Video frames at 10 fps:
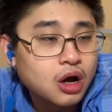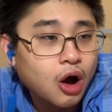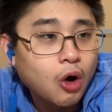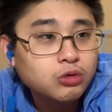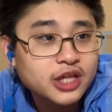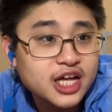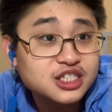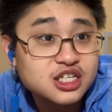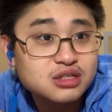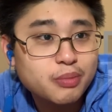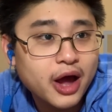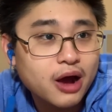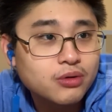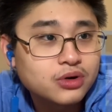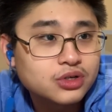Oh, that's his
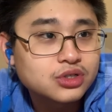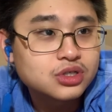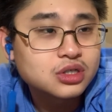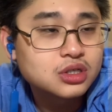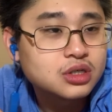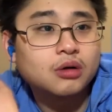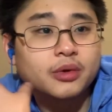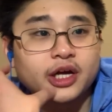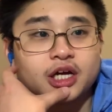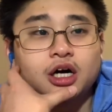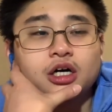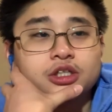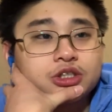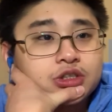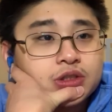powers? Oh my
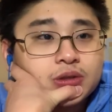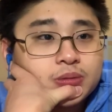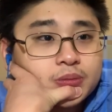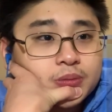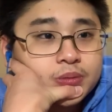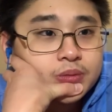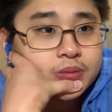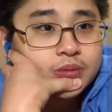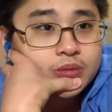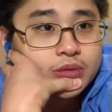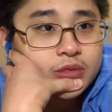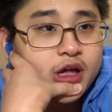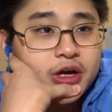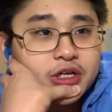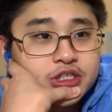gosh.
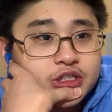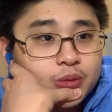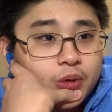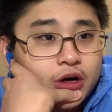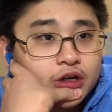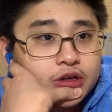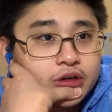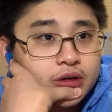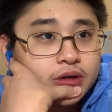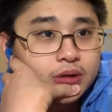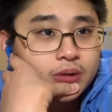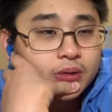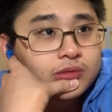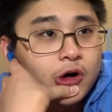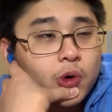Now he's in the water.
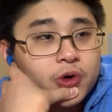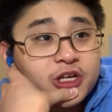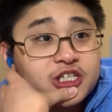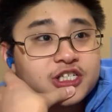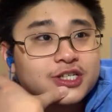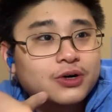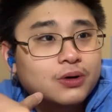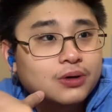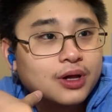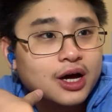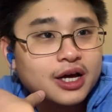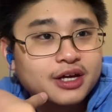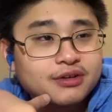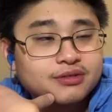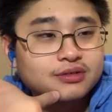Oh, he's still
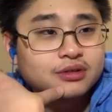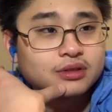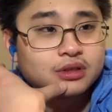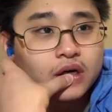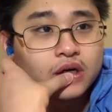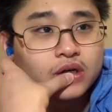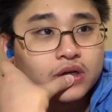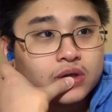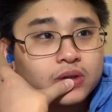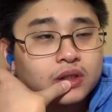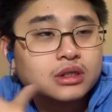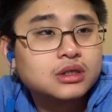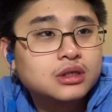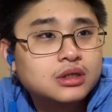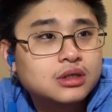alive. Oh.
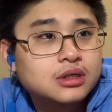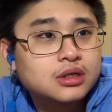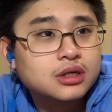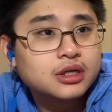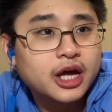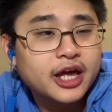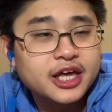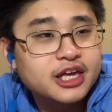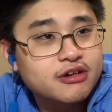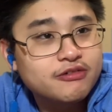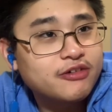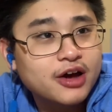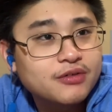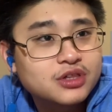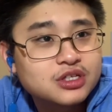And he can't fight
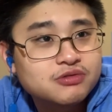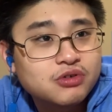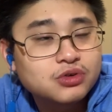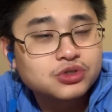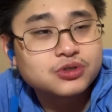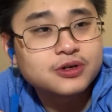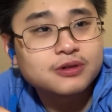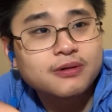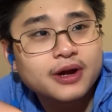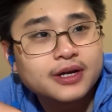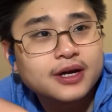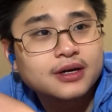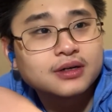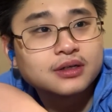with his full strength right now.